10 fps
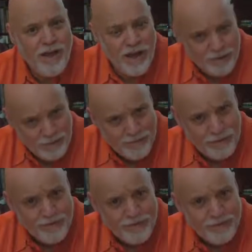and
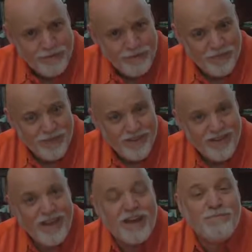remove them
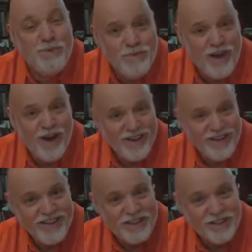and move on
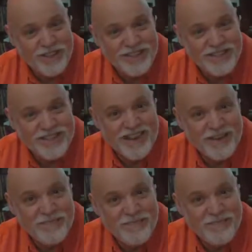in Jesus'
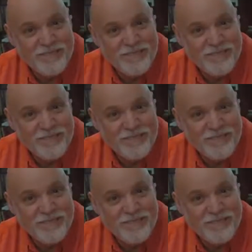name.